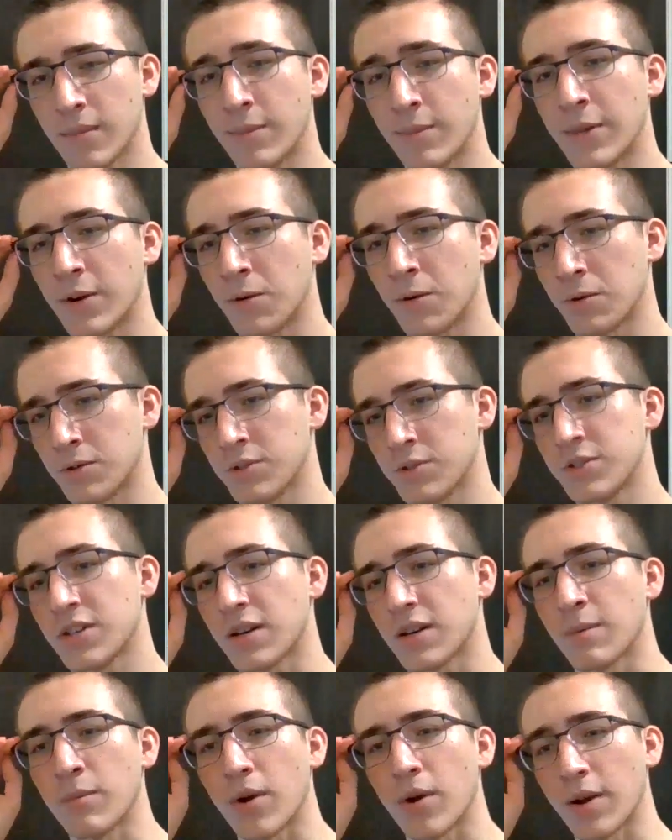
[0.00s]
Big orange
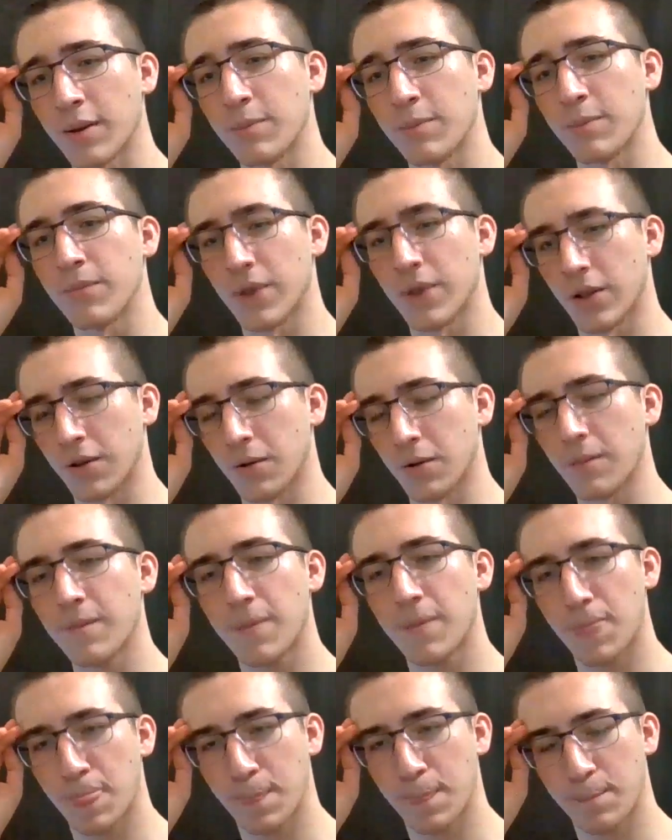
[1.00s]
chicken body pillow.
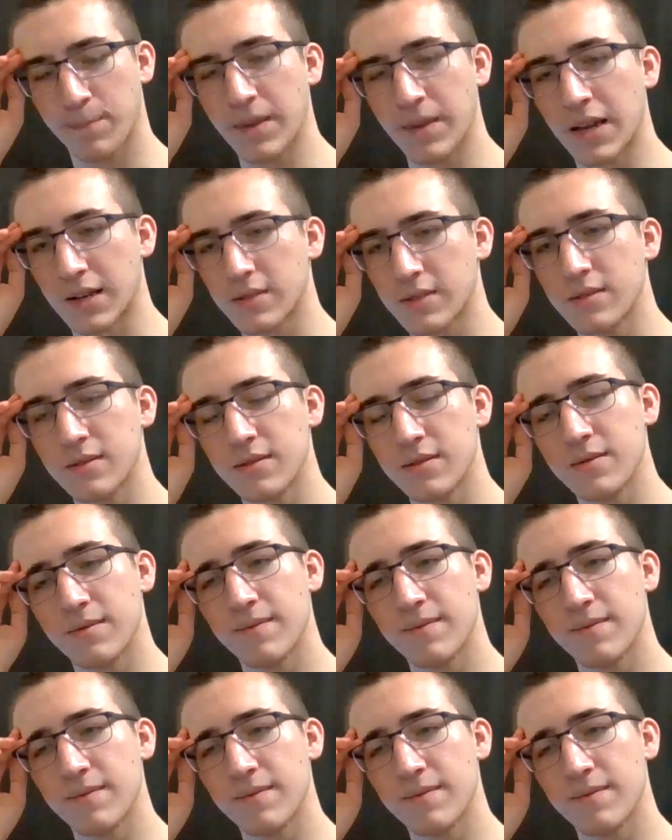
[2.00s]
Yes.